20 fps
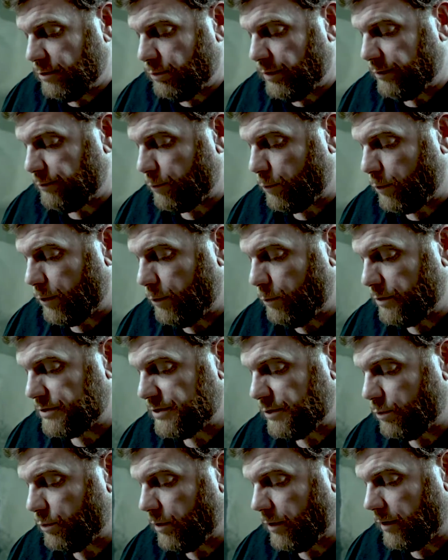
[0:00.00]
when Rory was
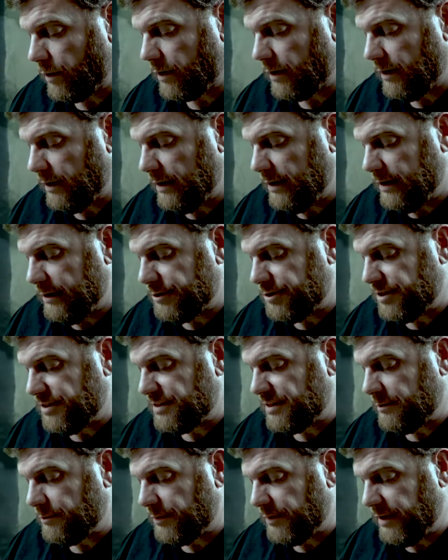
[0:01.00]
at work, she
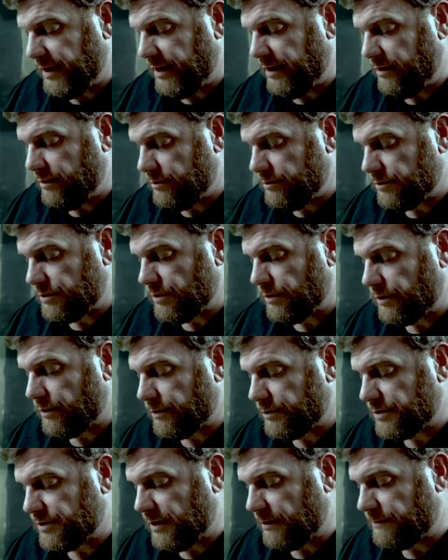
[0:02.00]
simply took
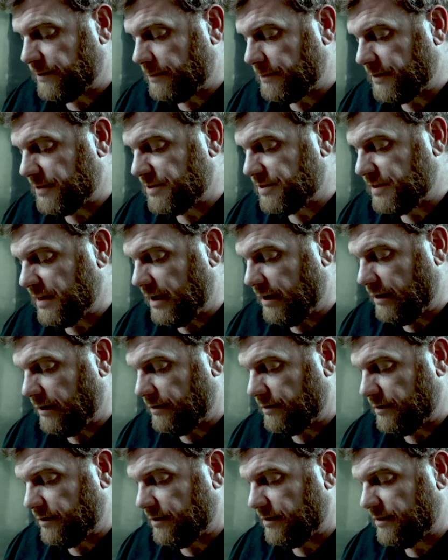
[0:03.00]
herself up the
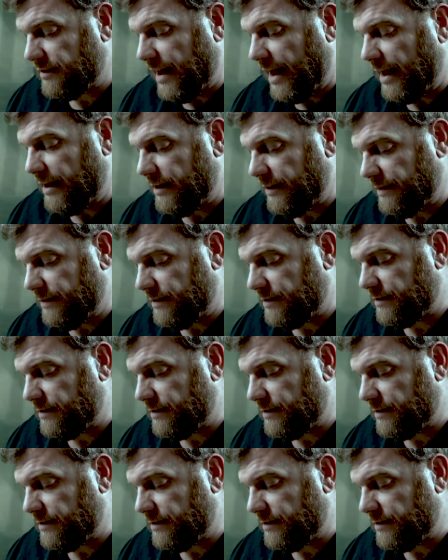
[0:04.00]
stairs and sat in the